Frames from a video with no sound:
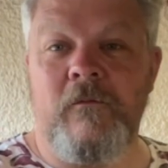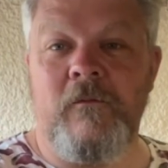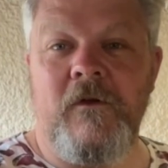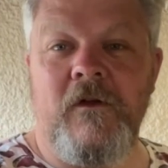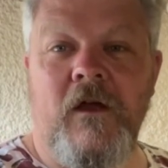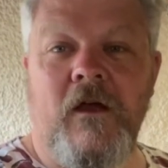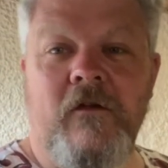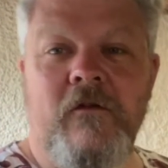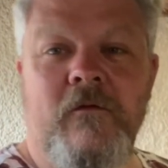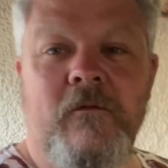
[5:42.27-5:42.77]
My
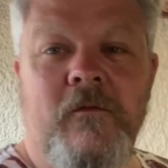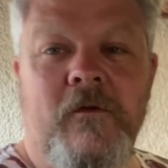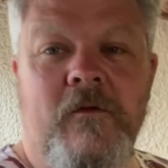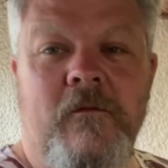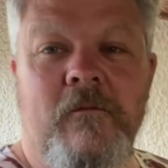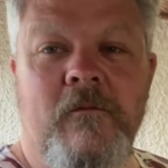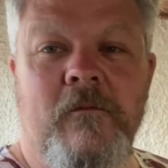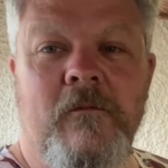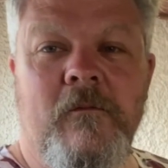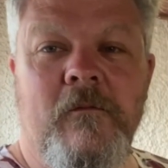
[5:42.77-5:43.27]

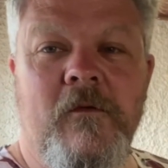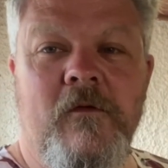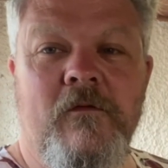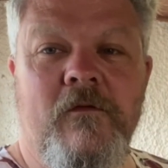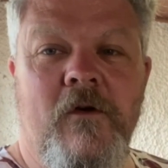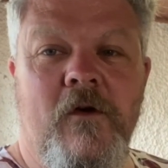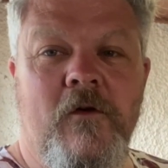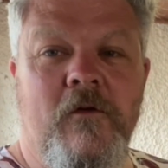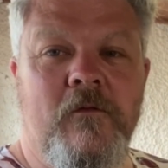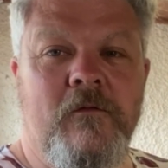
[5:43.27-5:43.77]

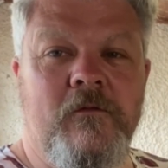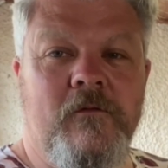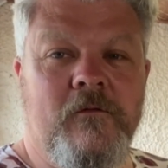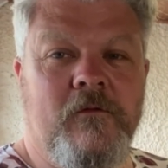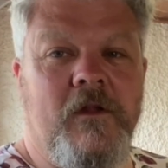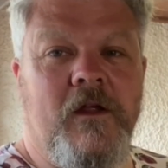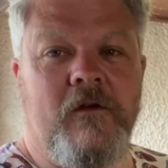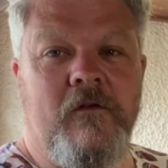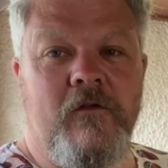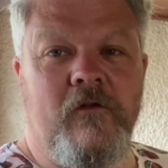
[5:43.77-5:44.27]
phone
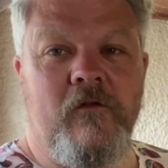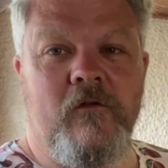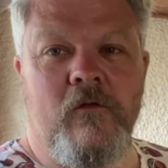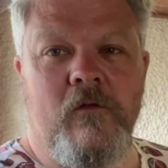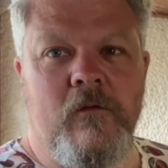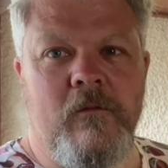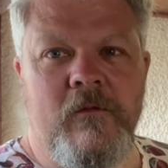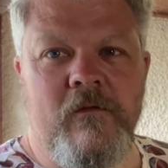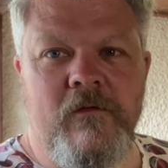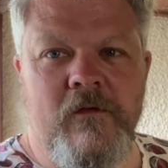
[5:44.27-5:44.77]
that I do
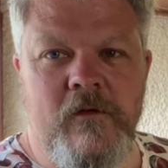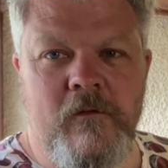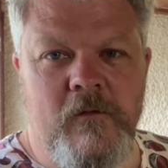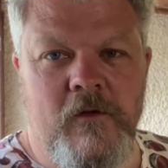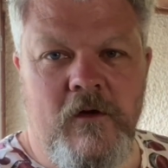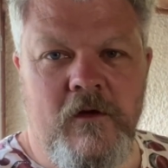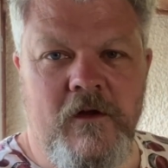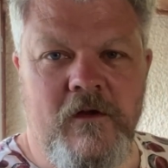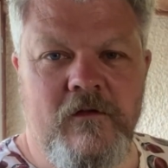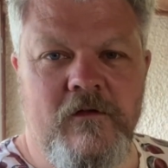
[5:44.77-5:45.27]
all my filming
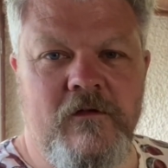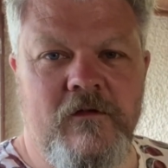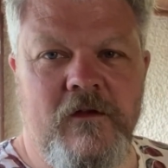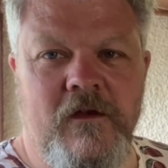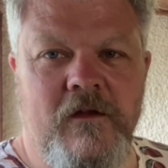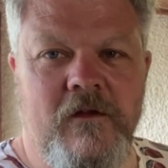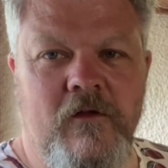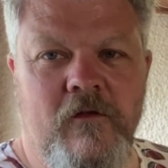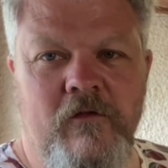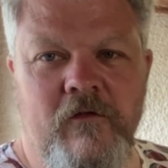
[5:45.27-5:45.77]
on is
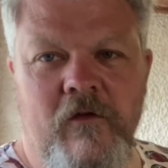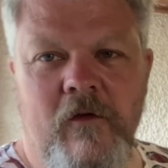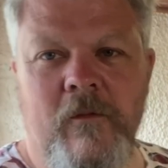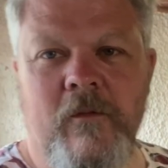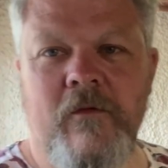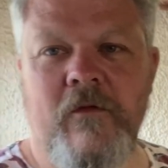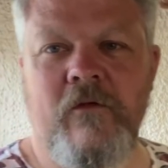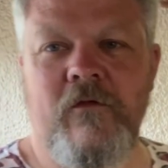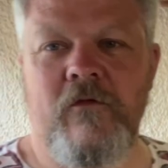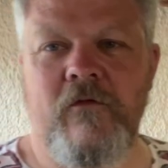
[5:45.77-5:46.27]
sitting on top
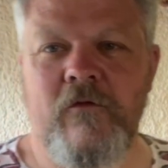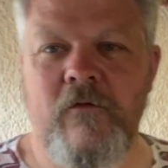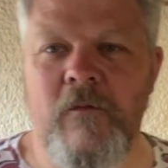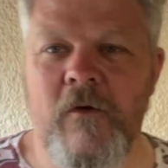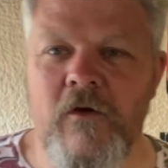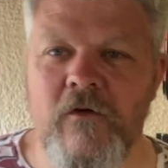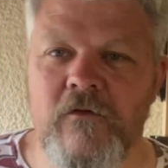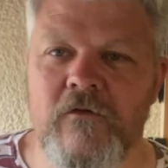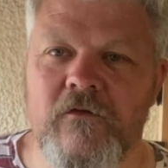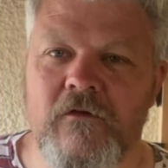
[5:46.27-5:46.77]
of the
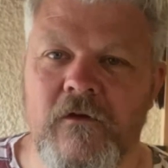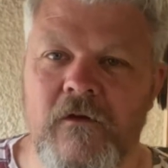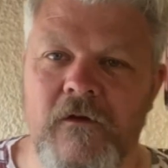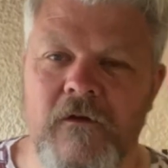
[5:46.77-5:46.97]
toolbox.